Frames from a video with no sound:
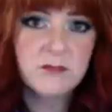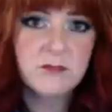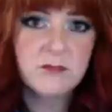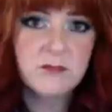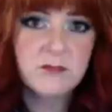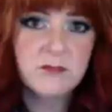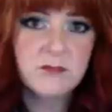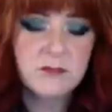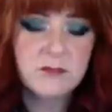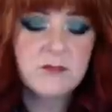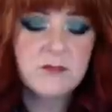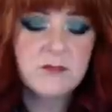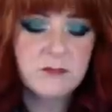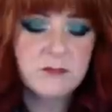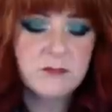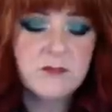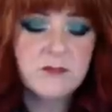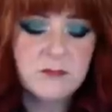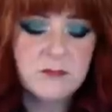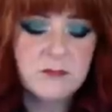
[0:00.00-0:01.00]

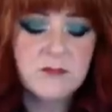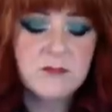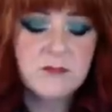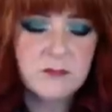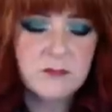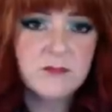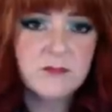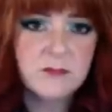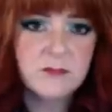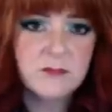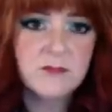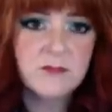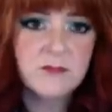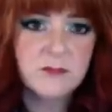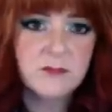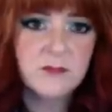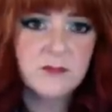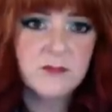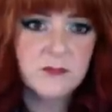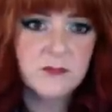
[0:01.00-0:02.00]

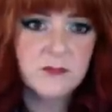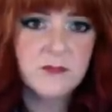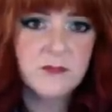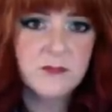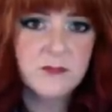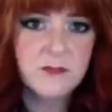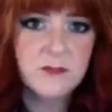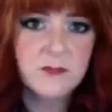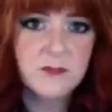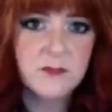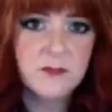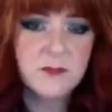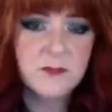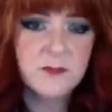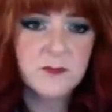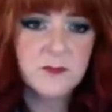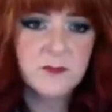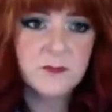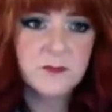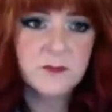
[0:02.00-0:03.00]

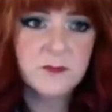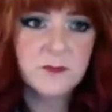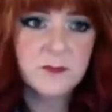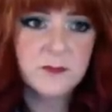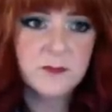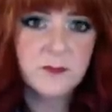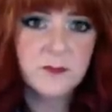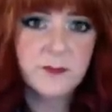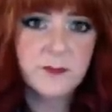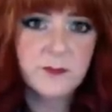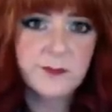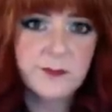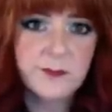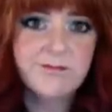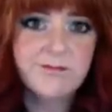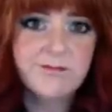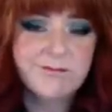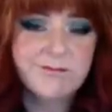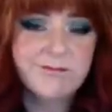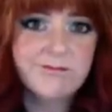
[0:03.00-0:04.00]

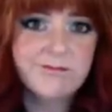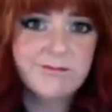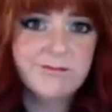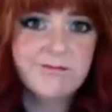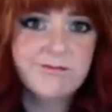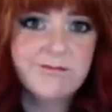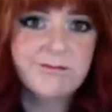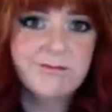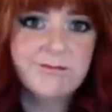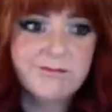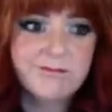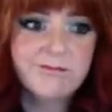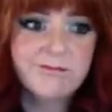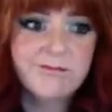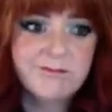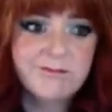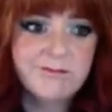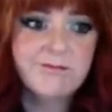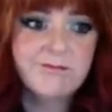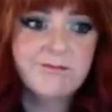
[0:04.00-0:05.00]

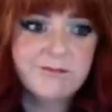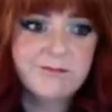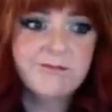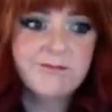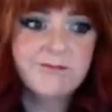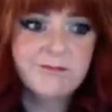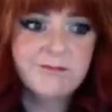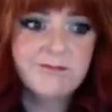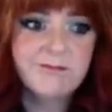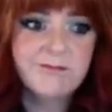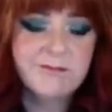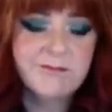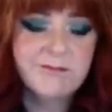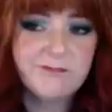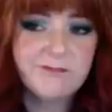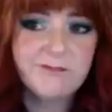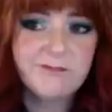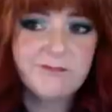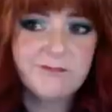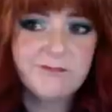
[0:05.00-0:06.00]

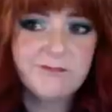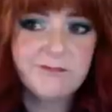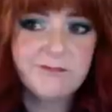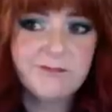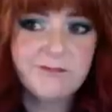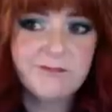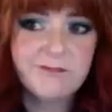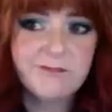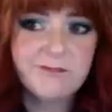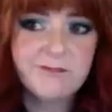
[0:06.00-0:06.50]
No words are spoken by the person on screen.